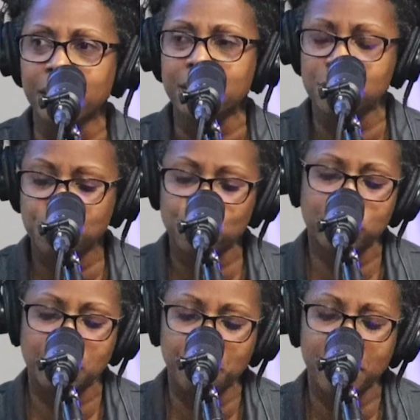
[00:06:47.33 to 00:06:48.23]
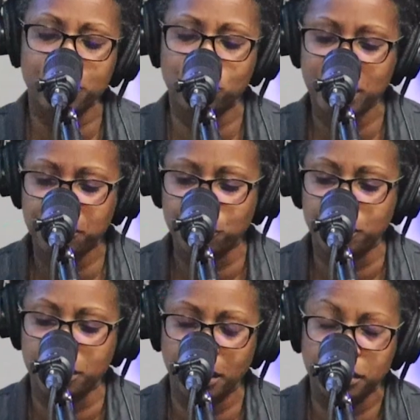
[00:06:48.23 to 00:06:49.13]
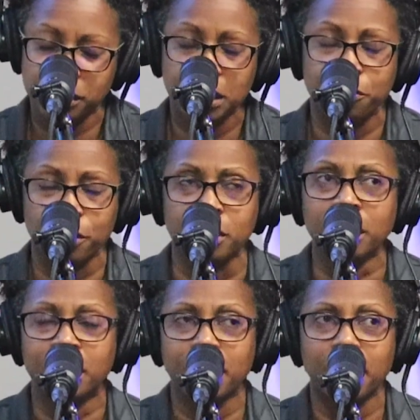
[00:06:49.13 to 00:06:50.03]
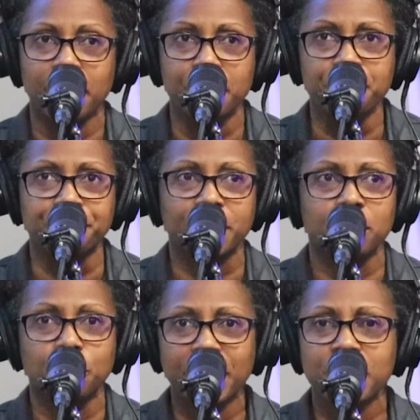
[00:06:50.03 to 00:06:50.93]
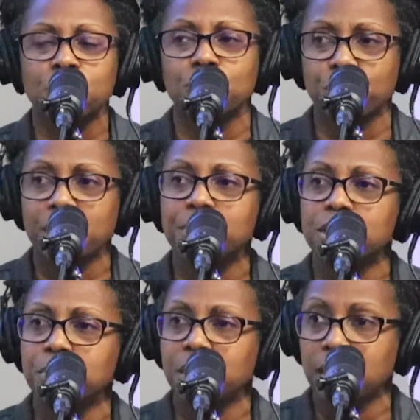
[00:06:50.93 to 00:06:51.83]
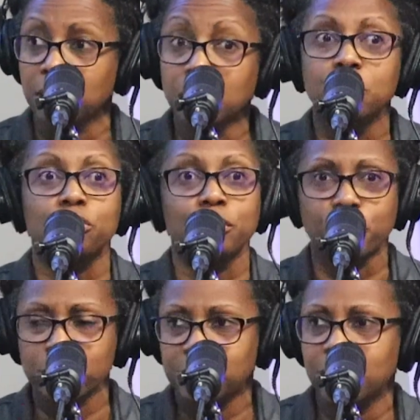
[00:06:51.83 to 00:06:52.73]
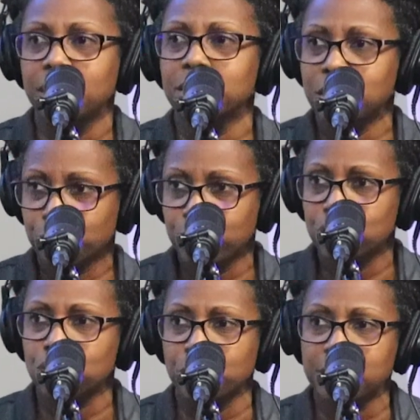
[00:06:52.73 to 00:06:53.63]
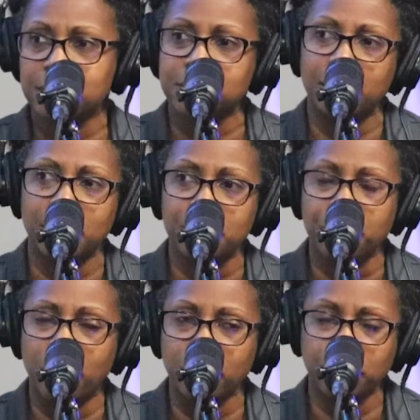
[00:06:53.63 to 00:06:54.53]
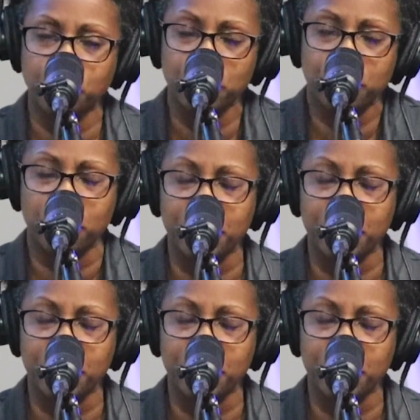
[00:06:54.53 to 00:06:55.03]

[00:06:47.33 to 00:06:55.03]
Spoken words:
And so it's just a much safer location for them to be traversing different streets within our